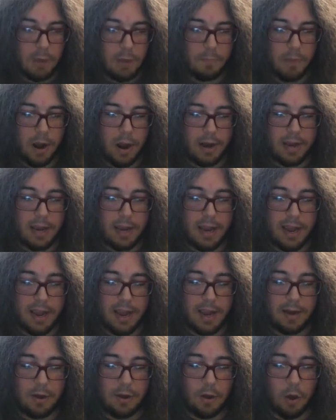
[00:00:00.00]
but
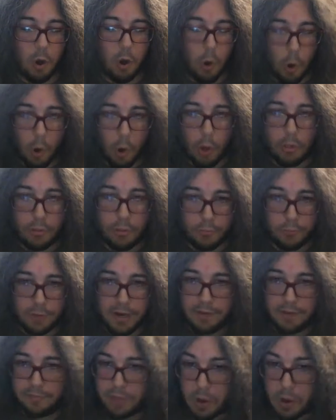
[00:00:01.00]
in all
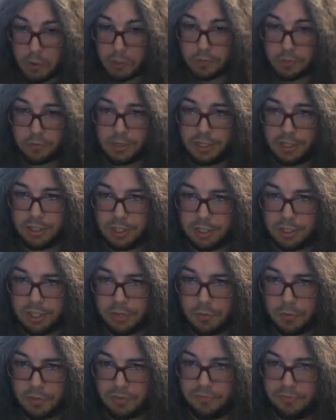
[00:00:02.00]
three of those regions,
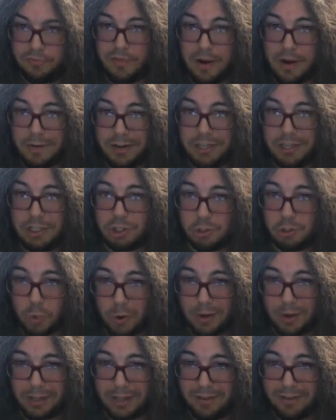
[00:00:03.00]
it was a very
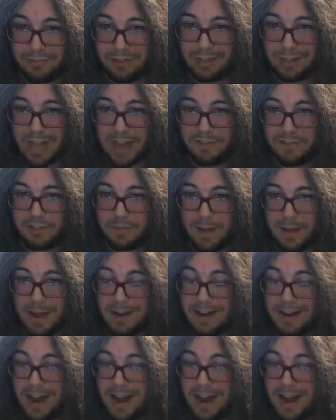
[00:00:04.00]
short-lived lifespan.